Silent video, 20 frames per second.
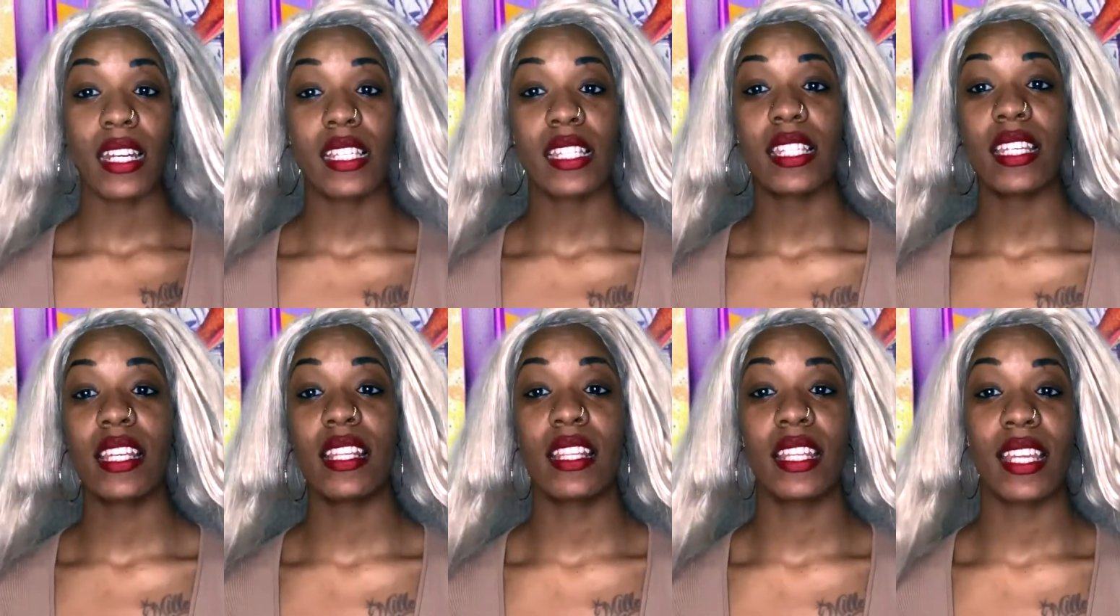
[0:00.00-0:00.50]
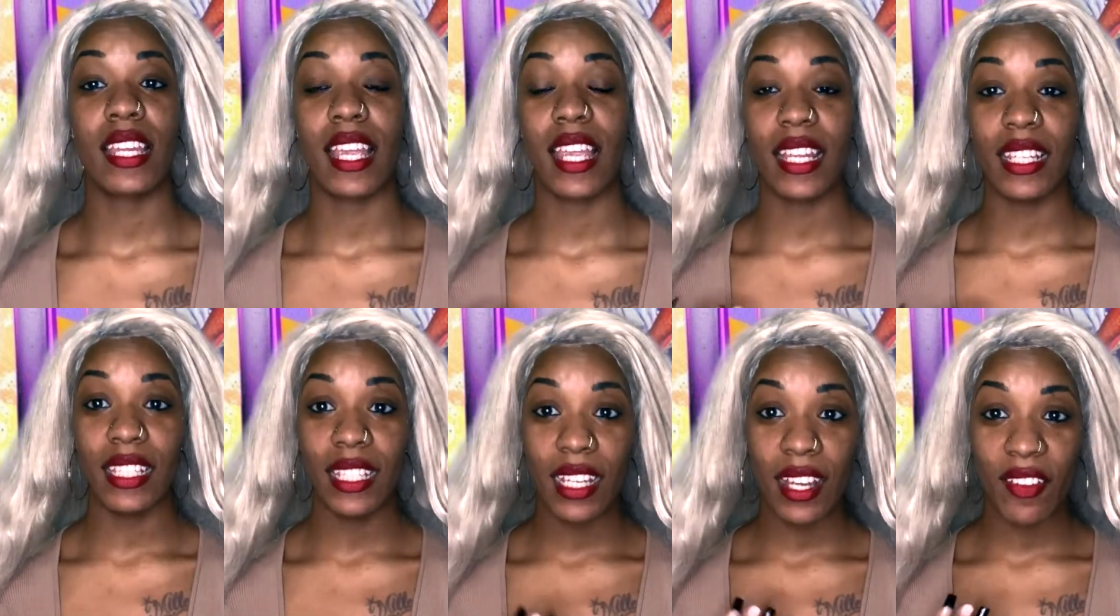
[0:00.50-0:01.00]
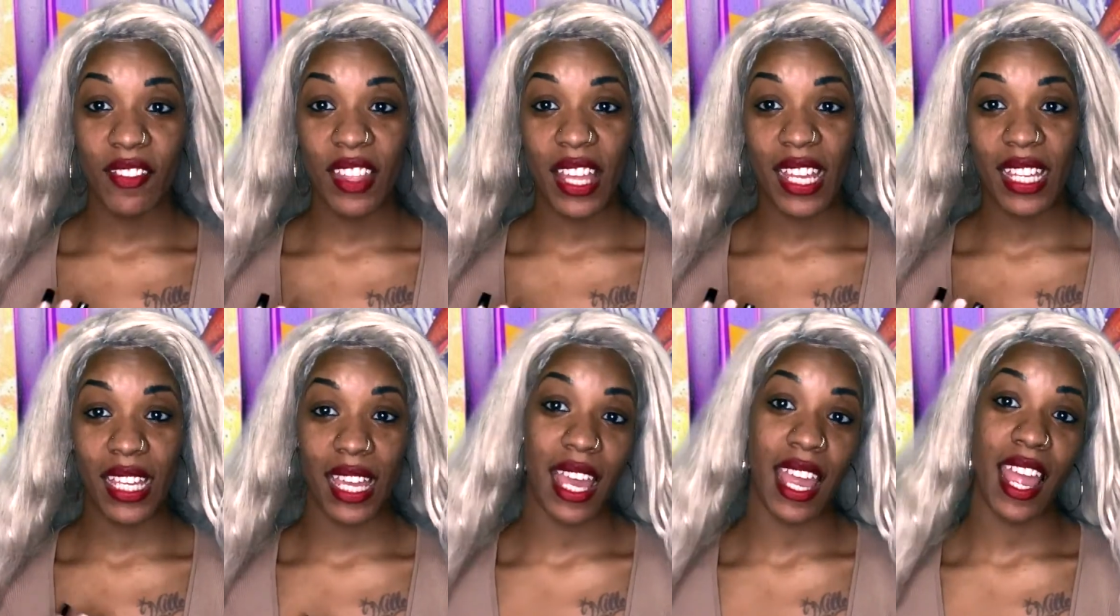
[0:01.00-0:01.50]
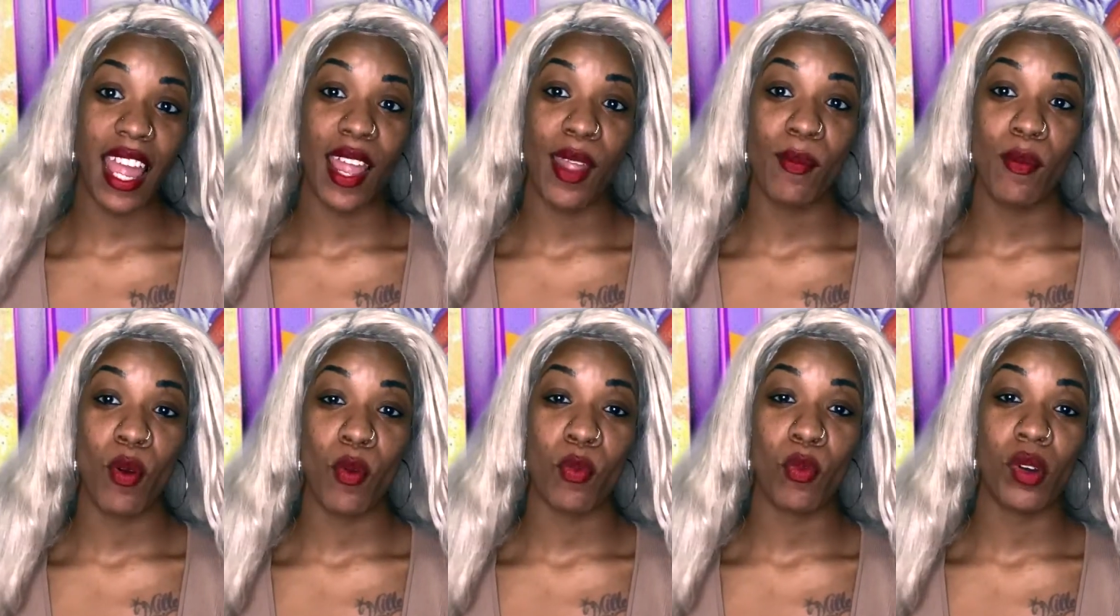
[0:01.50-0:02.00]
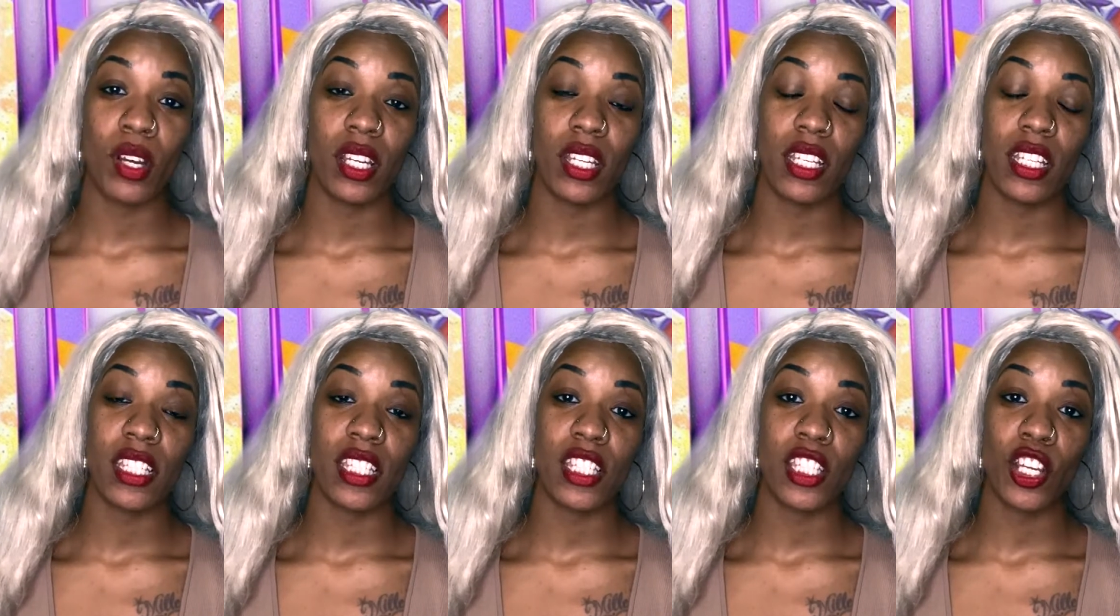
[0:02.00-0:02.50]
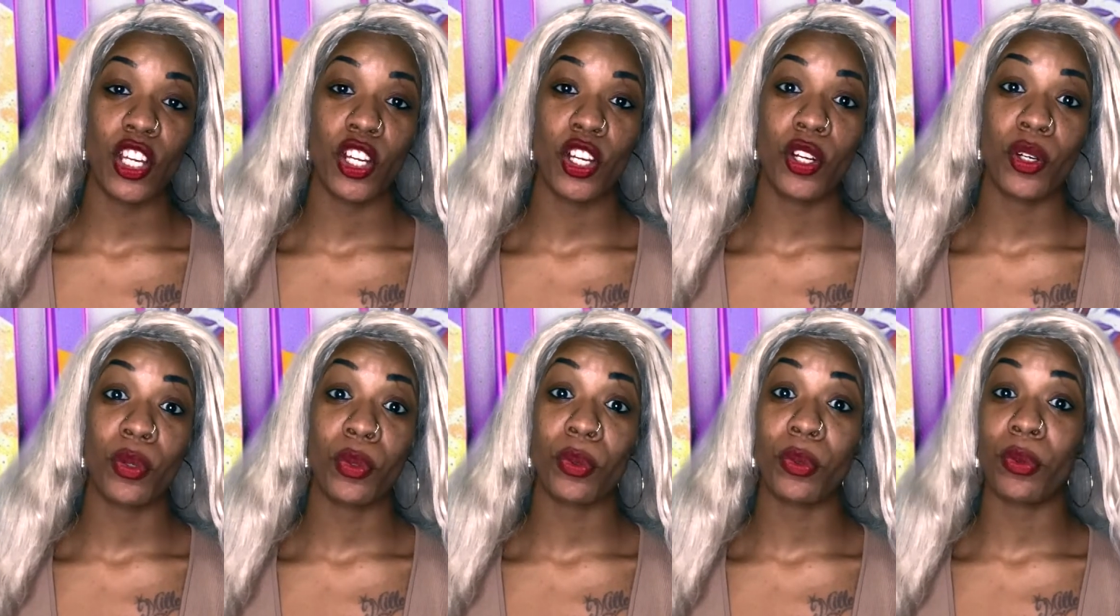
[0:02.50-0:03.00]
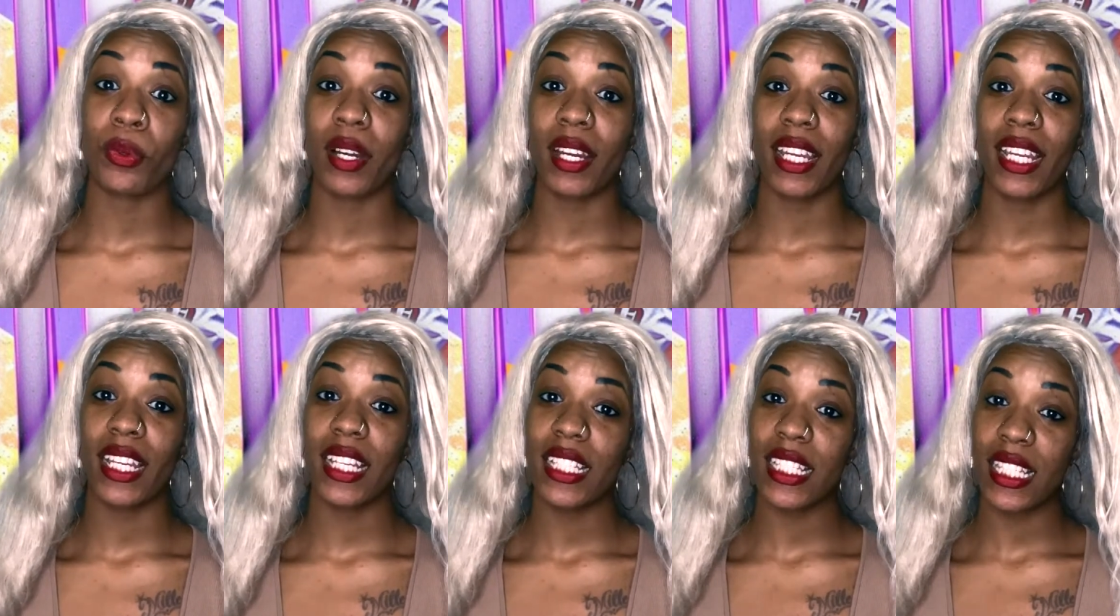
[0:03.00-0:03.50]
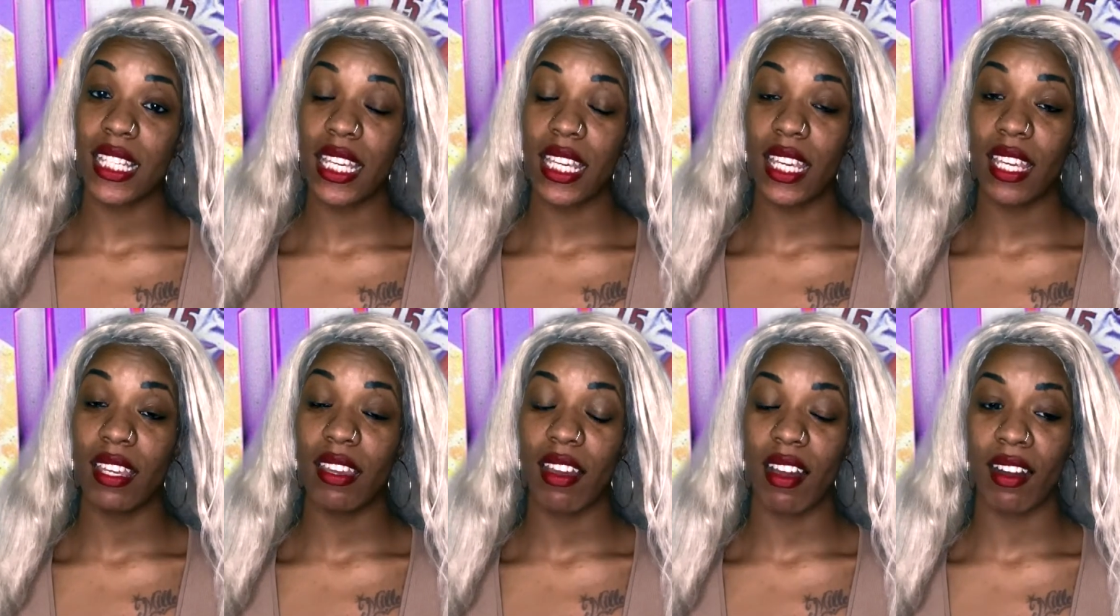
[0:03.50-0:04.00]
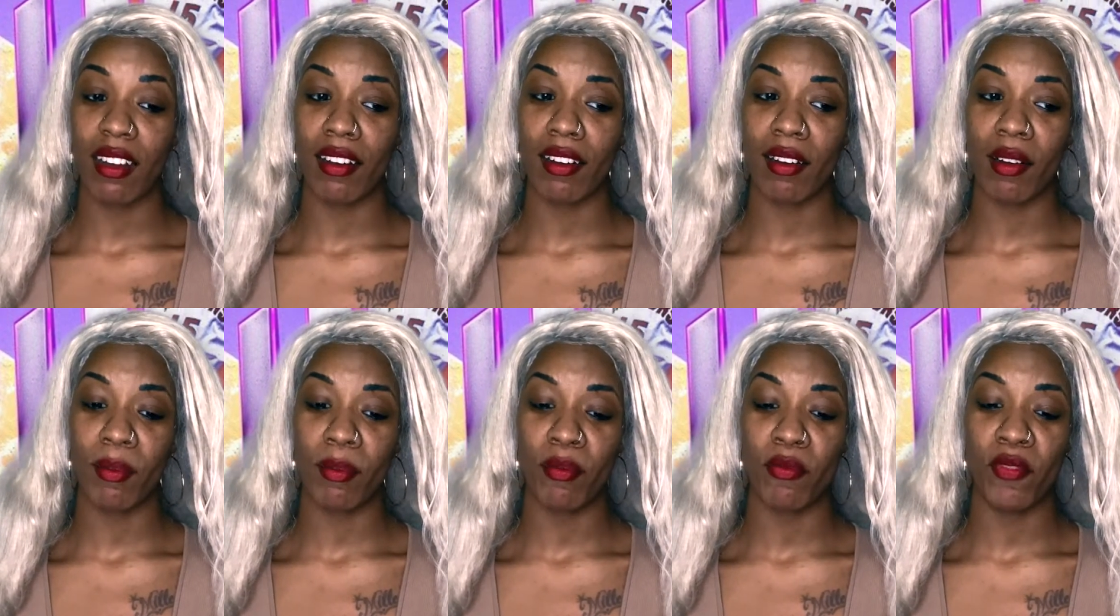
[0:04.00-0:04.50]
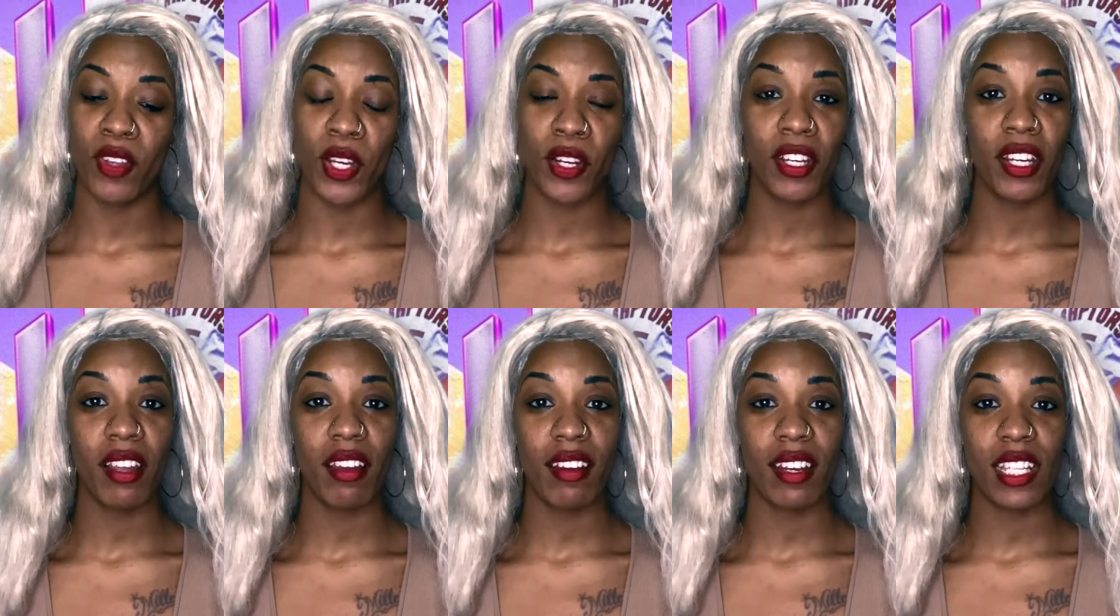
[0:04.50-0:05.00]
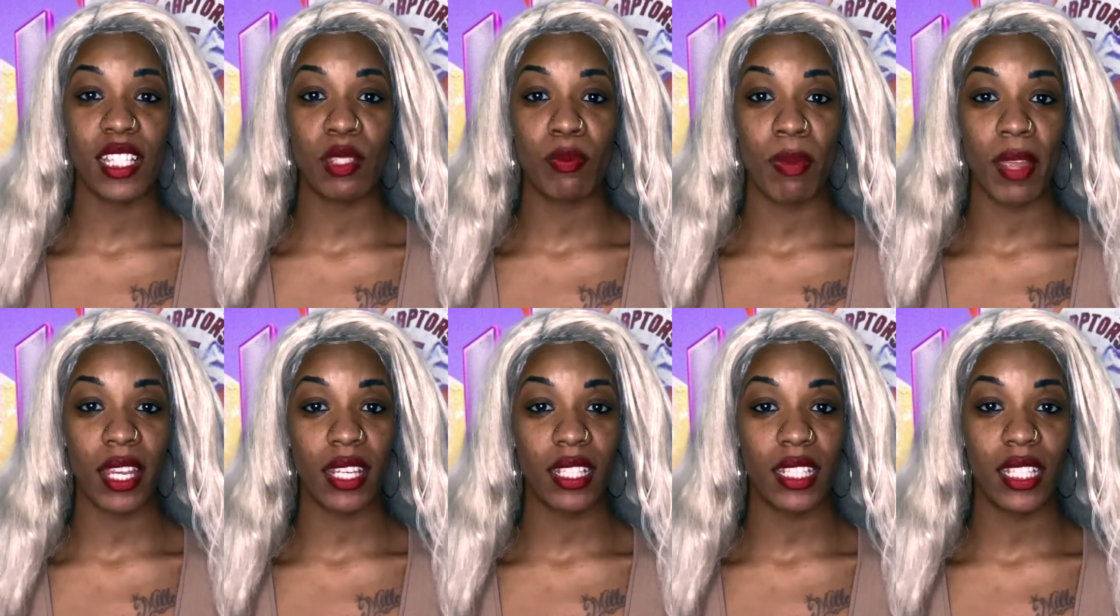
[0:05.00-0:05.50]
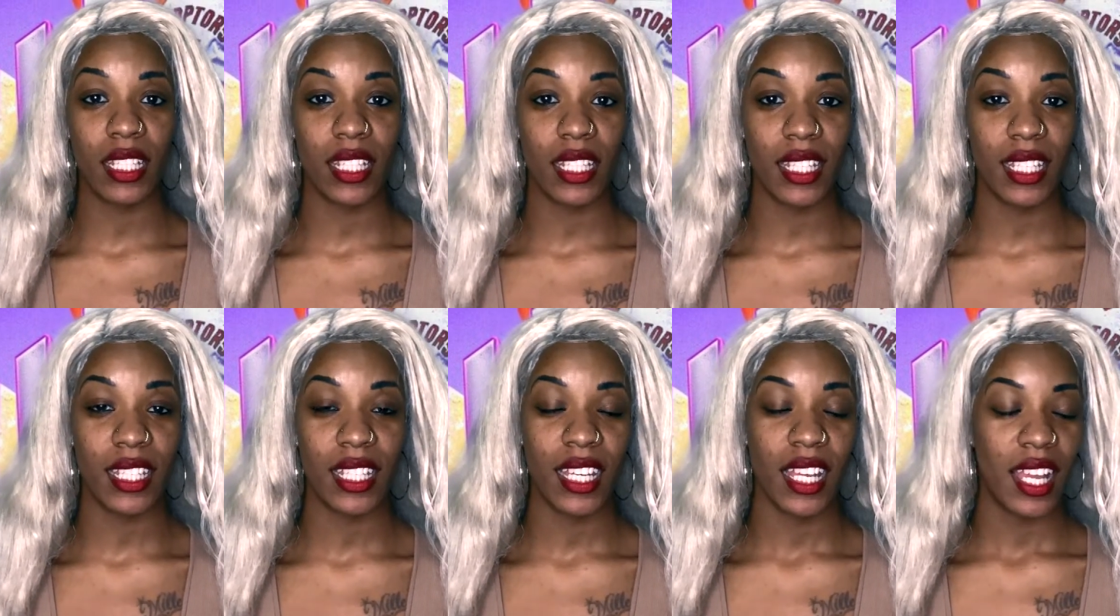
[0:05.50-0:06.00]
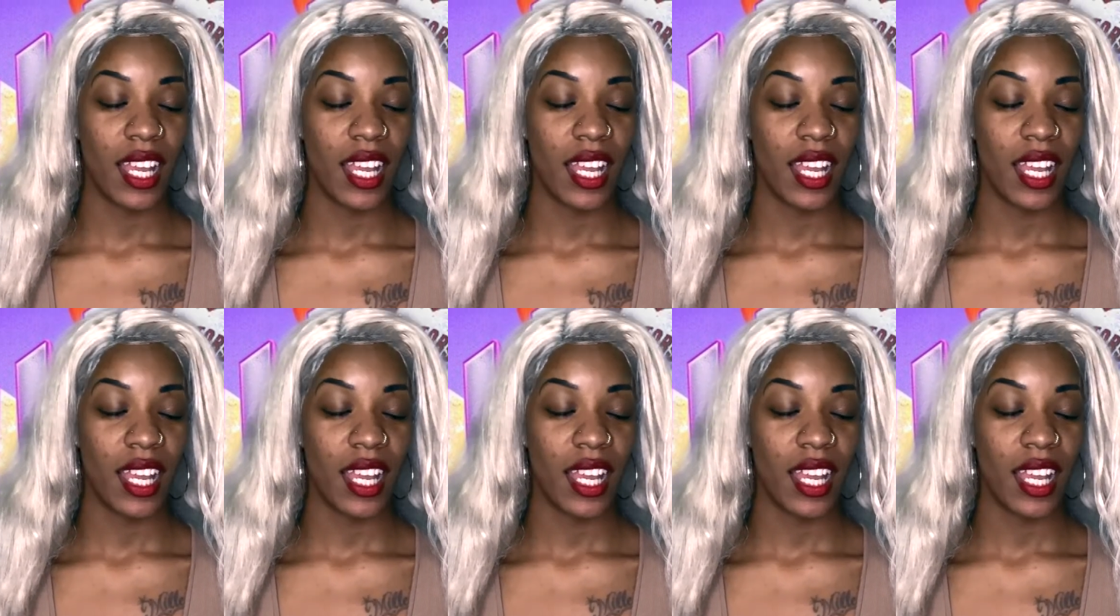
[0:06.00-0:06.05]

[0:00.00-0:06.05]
The ending of that game was crazy, very unexpected.